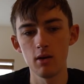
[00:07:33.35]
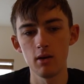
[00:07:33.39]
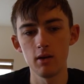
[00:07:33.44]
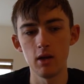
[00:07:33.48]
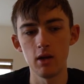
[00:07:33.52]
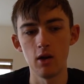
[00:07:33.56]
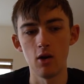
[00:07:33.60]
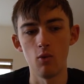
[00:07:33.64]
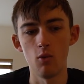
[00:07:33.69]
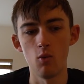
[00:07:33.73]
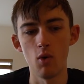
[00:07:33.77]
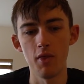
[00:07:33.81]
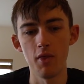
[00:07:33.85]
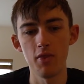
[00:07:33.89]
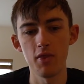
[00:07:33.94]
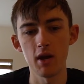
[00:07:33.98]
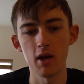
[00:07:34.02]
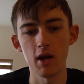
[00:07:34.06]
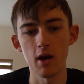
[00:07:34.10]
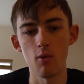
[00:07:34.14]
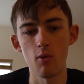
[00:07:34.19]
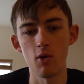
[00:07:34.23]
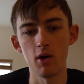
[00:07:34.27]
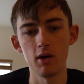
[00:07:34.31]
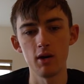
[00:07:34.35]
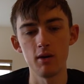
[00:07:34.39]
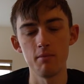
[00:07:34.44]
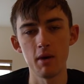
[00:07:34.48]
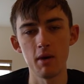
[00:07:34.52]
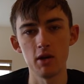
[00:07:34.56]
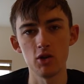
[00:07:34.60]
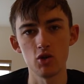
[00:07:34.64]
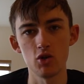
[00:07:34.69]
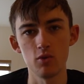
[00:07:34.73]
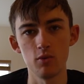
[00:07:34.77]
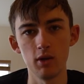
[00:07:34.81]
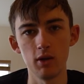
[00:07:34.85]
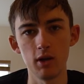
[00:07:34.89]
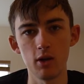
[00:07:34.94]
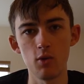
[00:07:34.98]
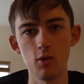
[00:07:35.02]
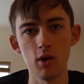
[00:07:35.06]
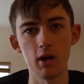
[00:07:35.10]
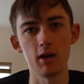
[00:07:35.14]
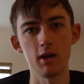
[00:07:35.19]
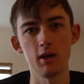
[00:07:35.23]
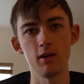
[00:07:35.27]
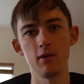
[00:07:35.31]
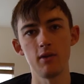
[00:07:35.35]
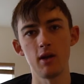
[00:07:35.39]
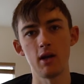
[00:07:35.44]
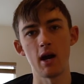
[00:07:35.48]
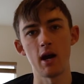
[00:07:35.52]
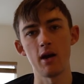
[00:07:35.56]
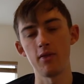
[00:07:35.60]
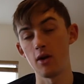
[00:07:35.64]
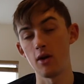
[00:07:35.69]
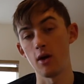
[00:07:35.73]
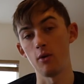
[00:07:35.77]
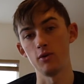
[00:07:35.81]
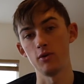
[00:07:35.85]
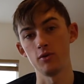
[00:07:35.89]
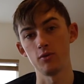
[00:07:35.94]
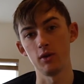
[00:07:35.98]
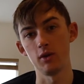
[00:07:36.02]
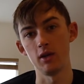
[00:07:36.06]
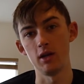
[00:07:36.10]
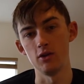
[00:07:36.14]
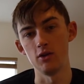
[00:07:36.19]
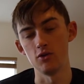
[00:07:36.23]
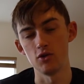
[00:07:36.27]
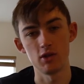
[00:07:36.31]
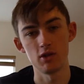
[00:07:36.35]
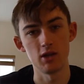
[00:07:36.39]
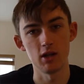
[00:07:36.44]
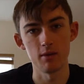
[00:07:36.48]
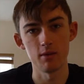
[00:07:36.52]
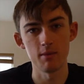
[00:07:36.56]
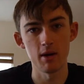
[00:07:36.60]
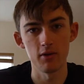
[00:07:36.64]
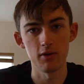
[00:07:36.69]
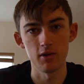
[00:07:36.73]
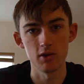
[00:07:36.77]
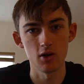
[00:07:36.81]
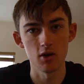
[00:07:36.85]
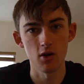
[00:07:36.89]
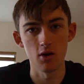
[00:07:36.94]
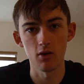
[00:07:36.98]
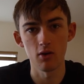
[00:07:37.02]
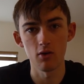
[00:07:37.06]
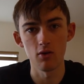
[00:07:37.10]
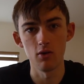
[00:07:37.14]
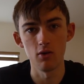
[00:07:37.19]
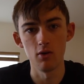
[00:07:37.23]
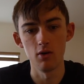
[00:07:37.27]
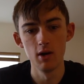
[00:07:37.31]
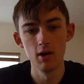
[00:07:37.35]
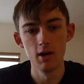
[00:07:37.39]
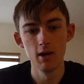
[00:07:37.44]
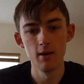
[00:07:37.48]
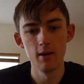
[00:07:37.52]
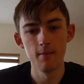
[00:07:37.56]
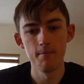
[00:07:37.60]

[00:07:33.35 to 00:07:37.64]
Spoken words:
you know, one thing I wanted to mention really quick that I thought was really interesting about this article